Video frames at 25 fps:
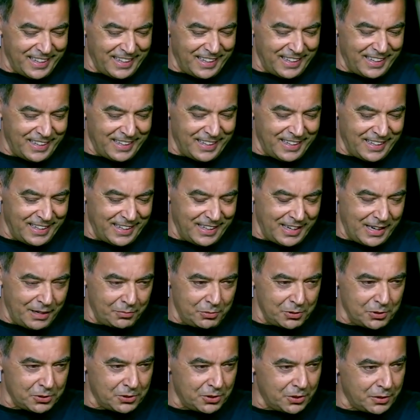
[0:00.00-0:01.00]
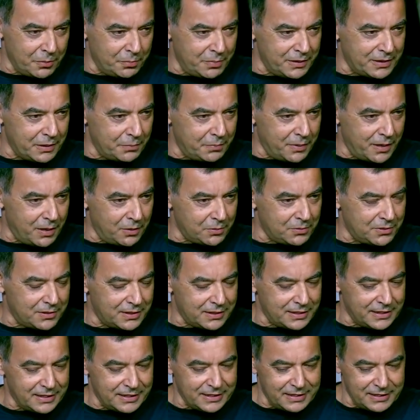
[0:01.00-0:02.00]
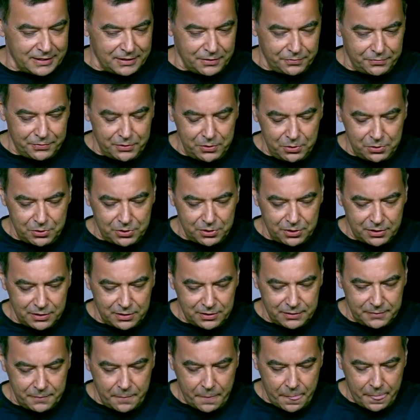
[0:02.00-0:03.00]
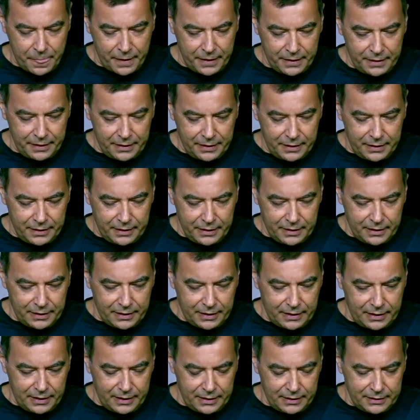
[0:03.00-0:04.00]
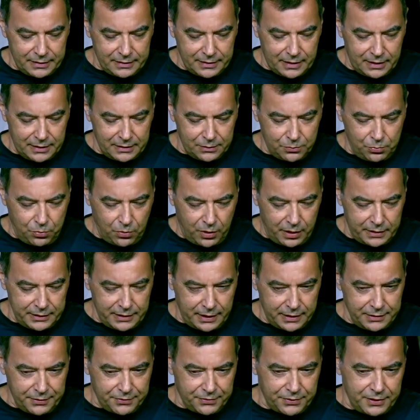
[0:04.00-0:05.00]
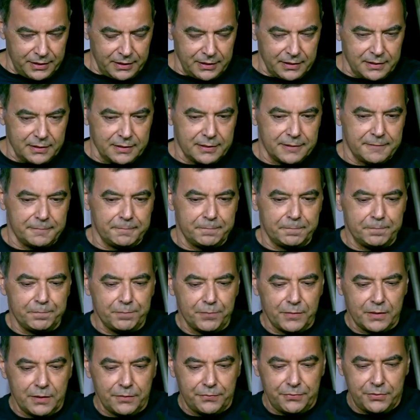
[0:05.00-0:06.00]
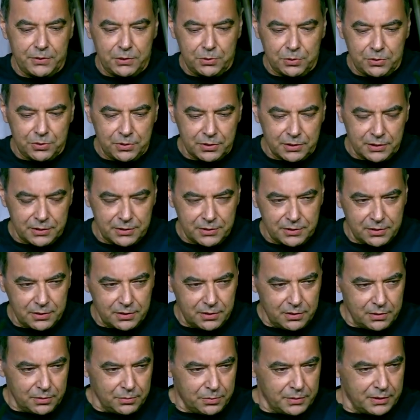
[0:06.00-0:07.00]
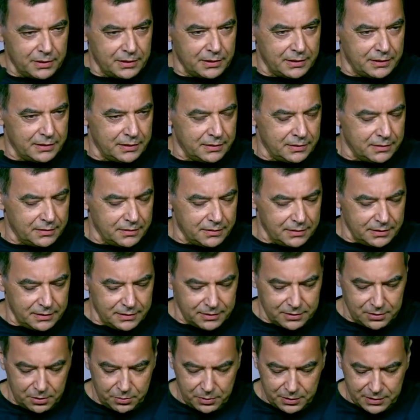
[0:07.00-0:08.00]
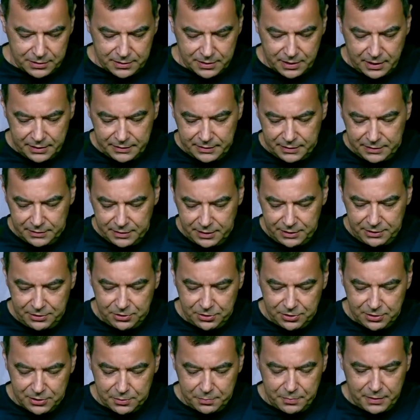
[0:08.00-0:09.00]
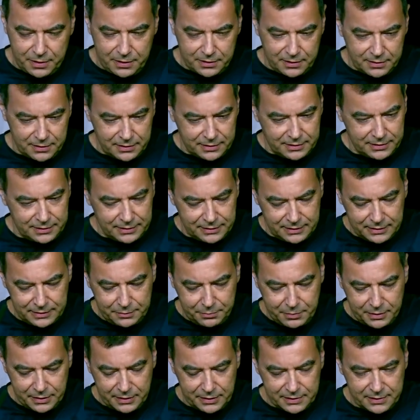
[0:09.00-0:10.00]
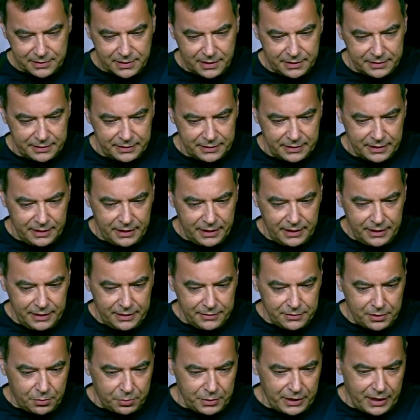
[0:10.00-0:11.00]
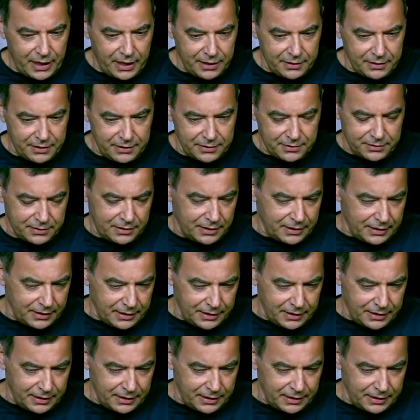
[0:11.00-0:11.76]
uh, I, I want to talk a bit about the, the future and, and why I think the future is so uh, is so exciting, dangerous but uh, eh, but exciting. So we had this uh,